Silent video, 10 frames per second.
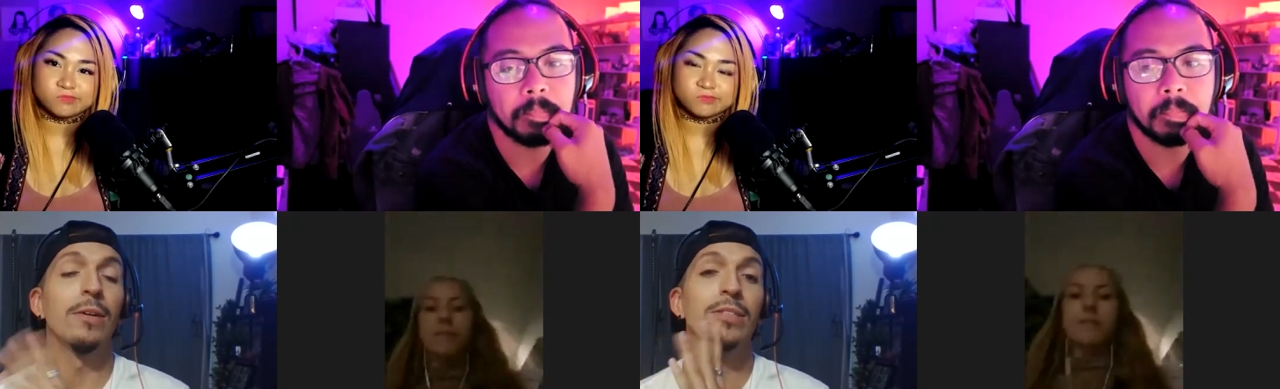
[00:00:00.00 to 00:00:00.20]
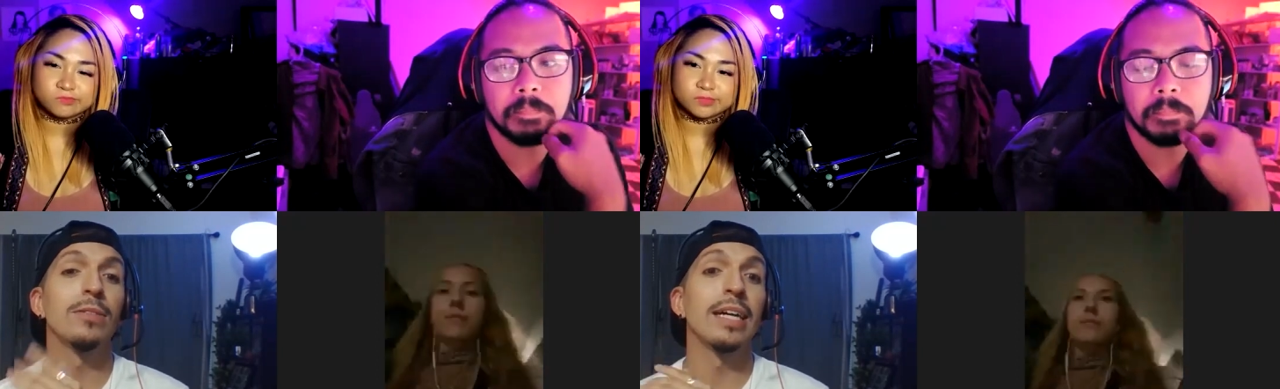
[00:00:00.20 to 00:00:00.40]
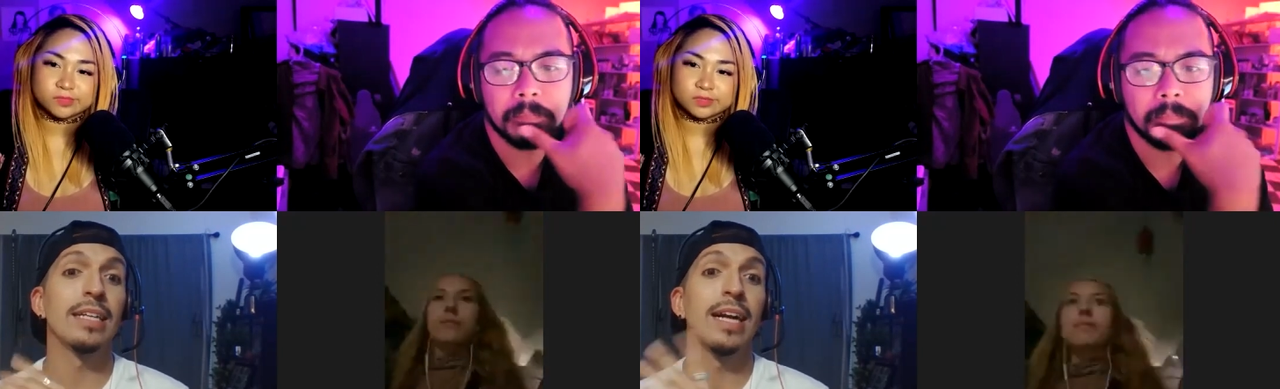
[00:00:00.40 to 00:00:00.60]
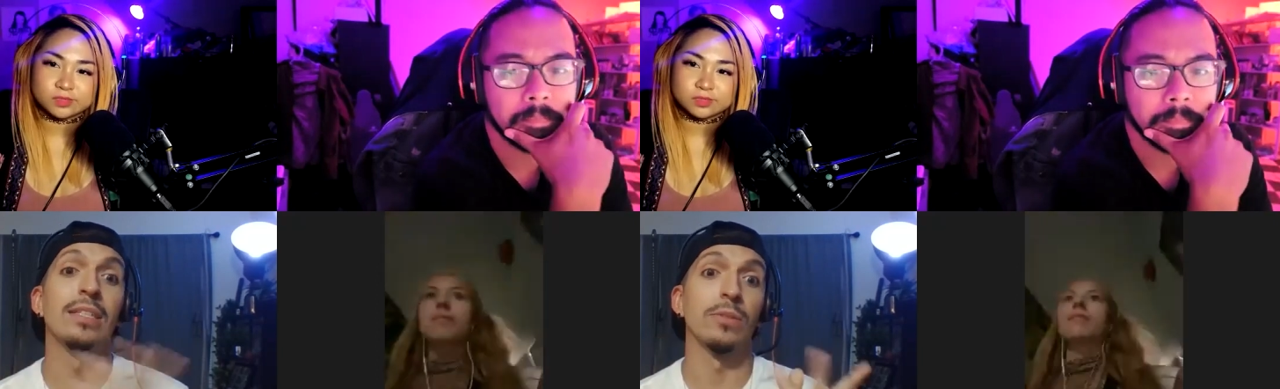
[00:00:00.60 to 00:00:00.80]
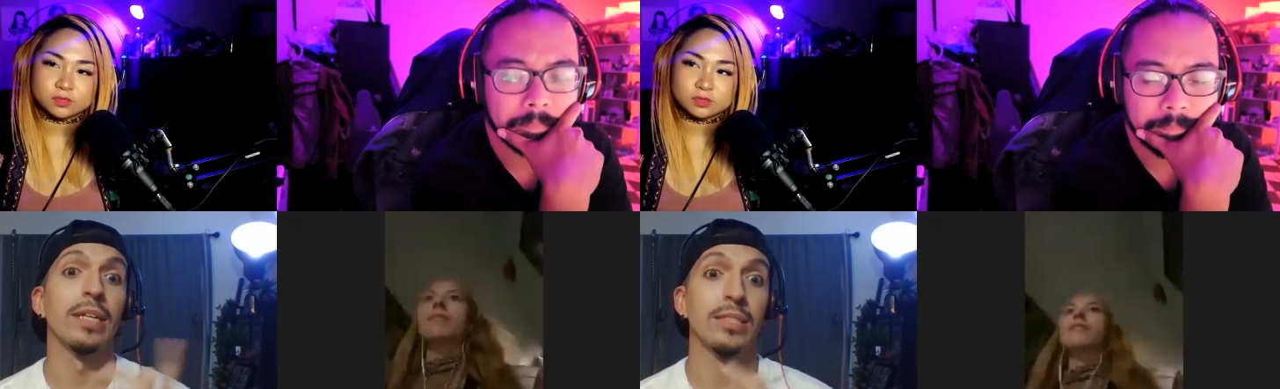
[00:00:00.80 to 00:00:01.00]
Speaker 1: oh, you like guys.
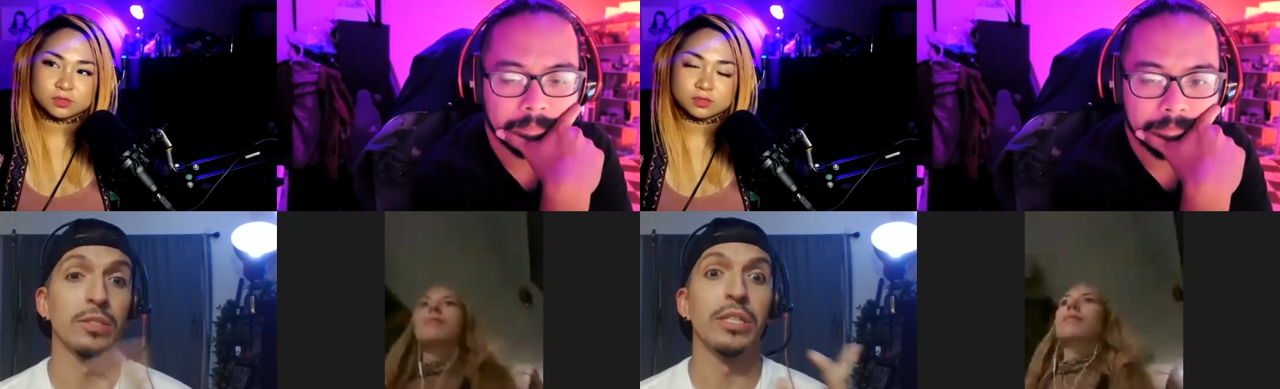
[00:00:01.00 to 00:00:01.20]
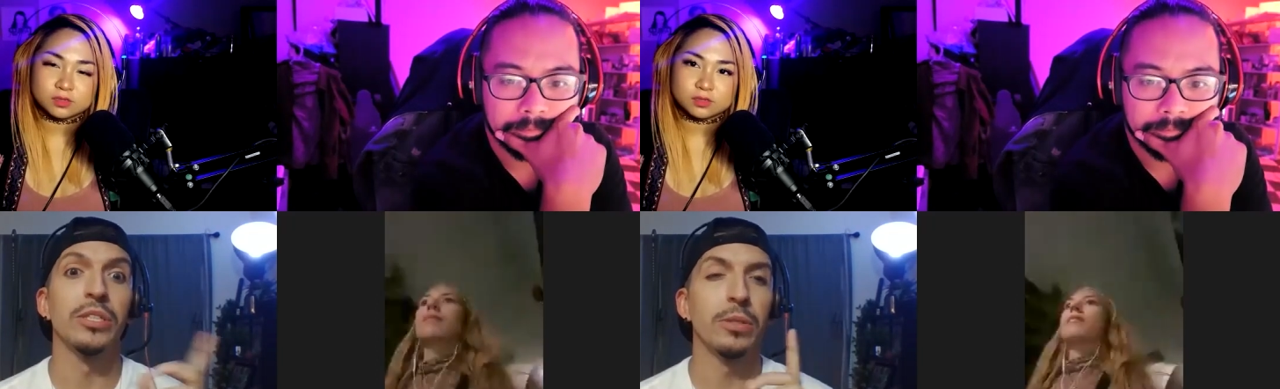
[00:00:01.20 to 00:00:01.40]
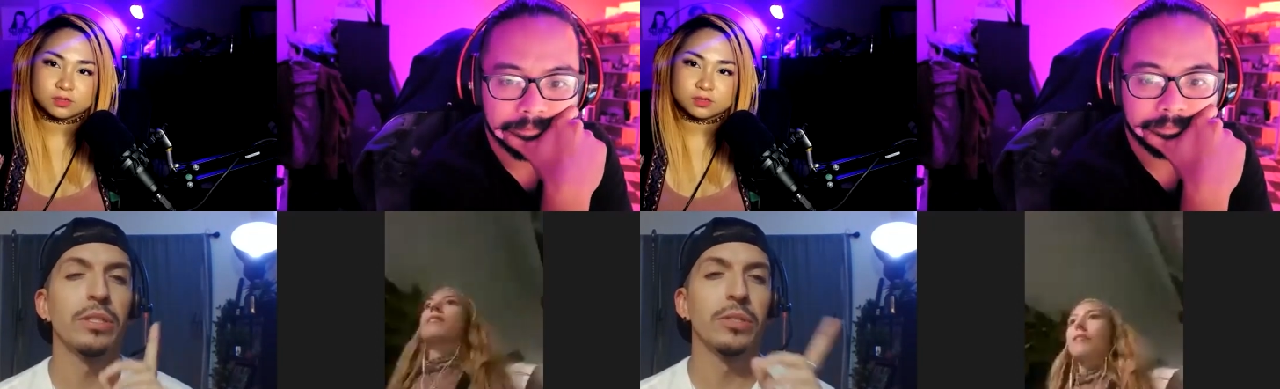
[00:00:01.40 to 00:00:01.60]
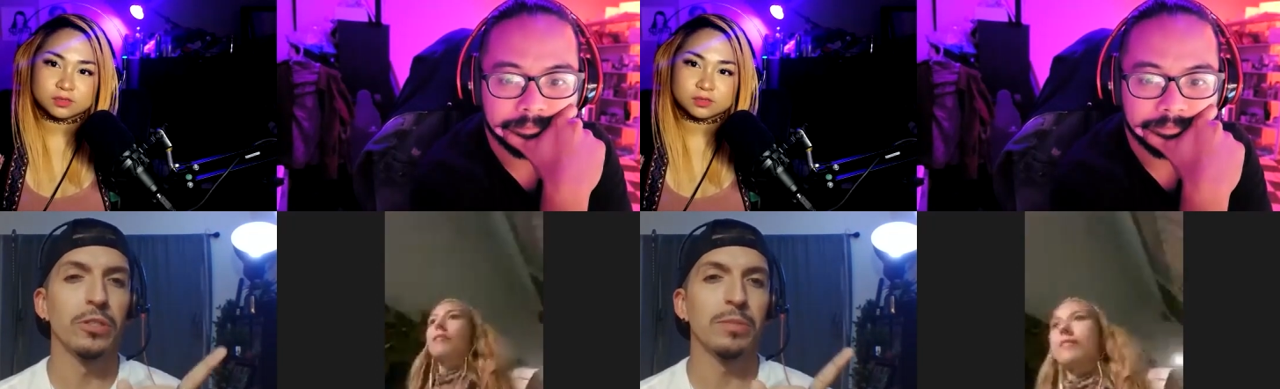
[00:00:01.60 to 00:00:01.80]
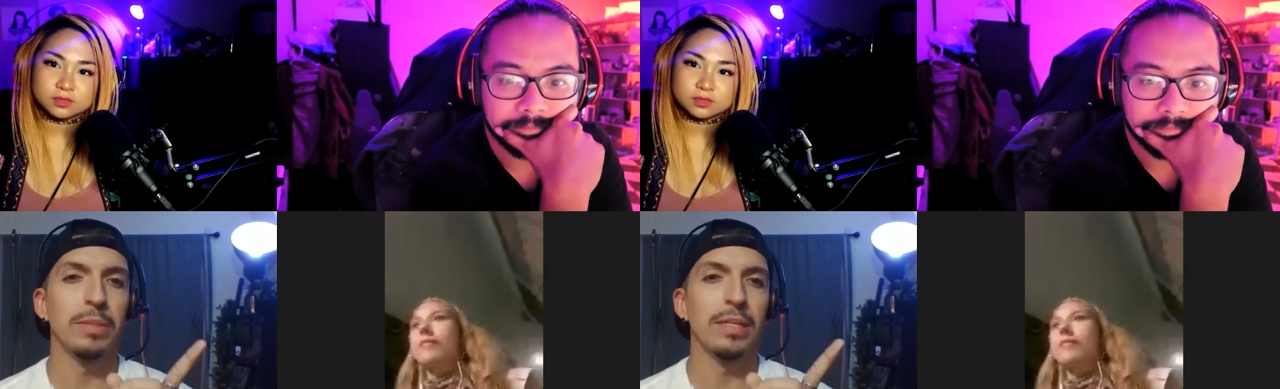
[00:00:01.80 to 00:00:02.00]
Okay, so then you're on the
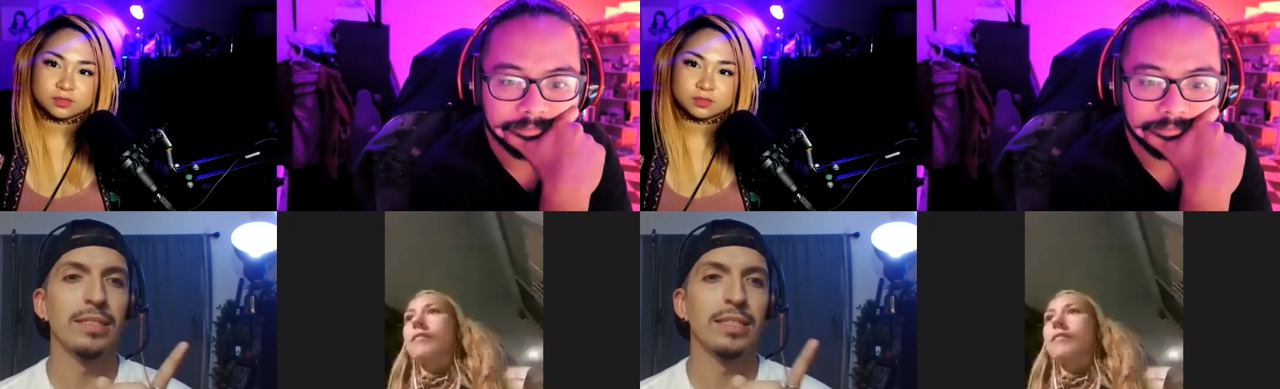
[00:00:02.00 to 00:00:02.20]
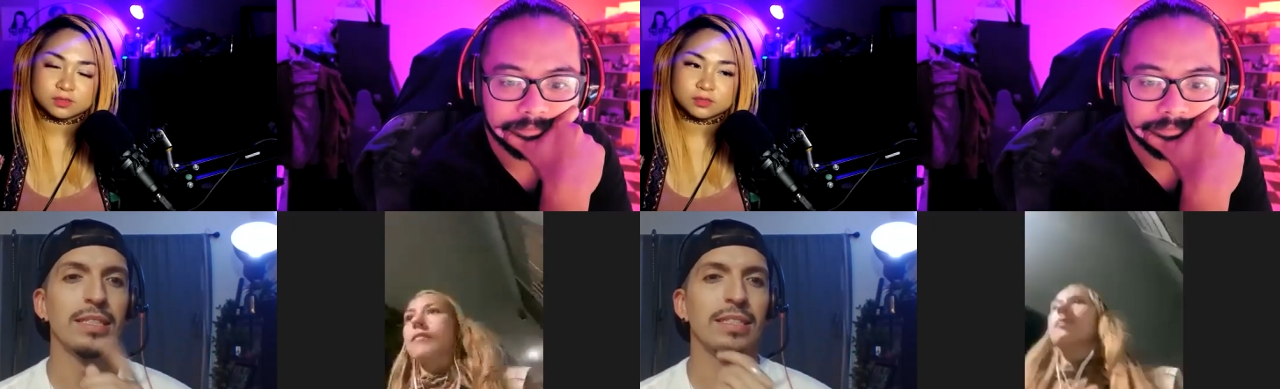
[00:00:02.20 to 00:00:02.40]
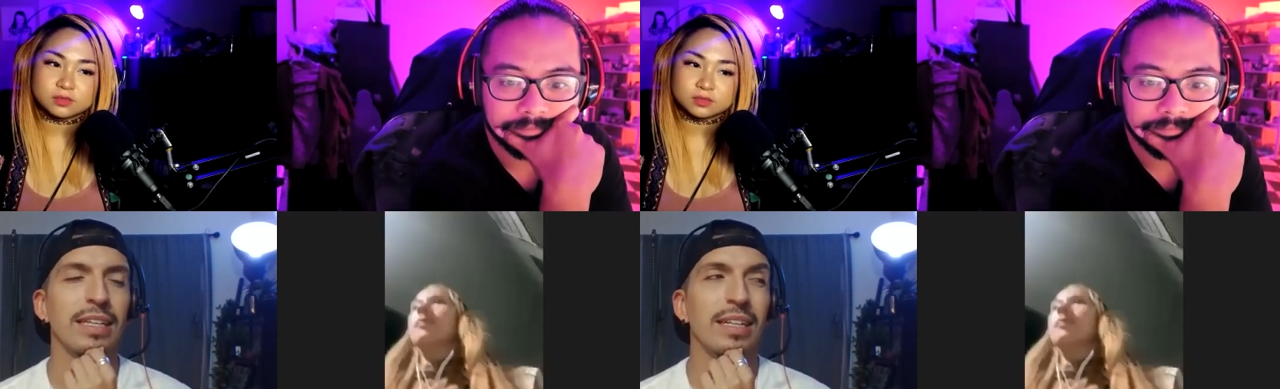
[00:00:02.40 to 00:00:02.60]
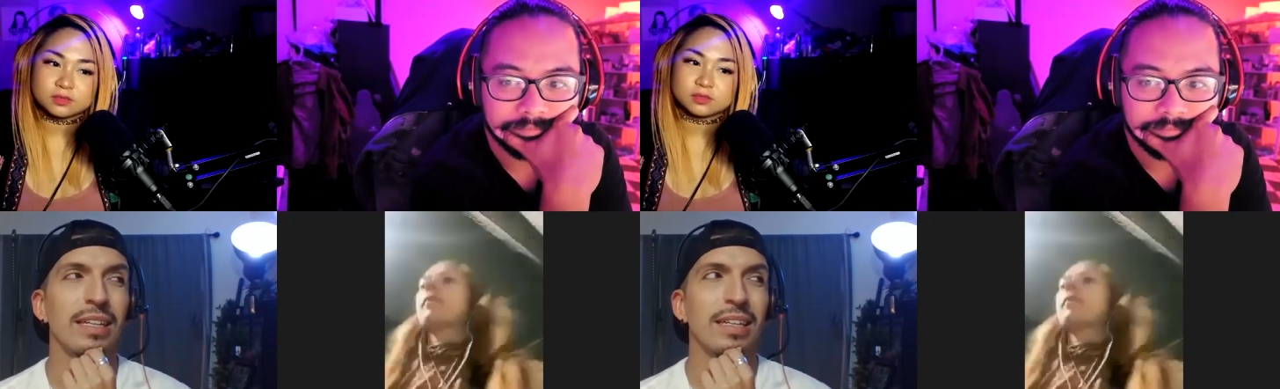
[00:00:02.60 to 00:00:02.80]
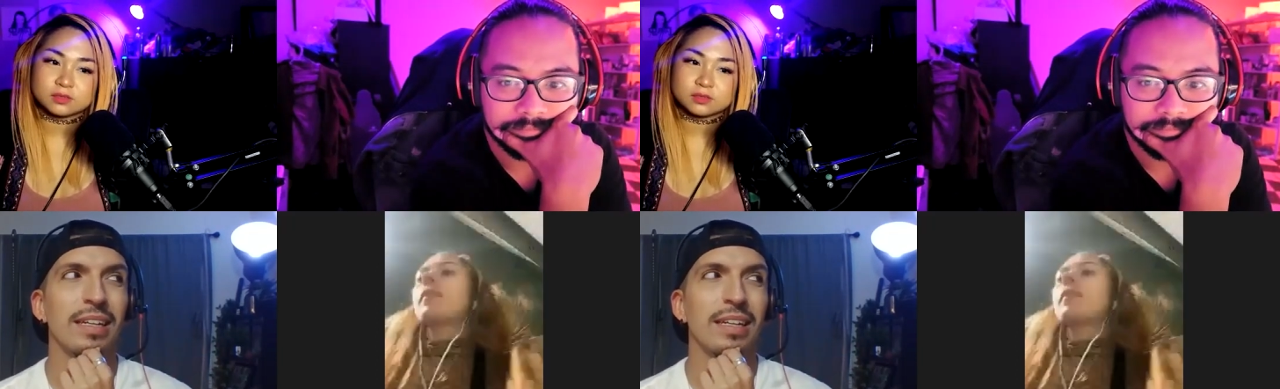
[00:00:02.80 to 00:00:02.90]
girls' piece, and it's like,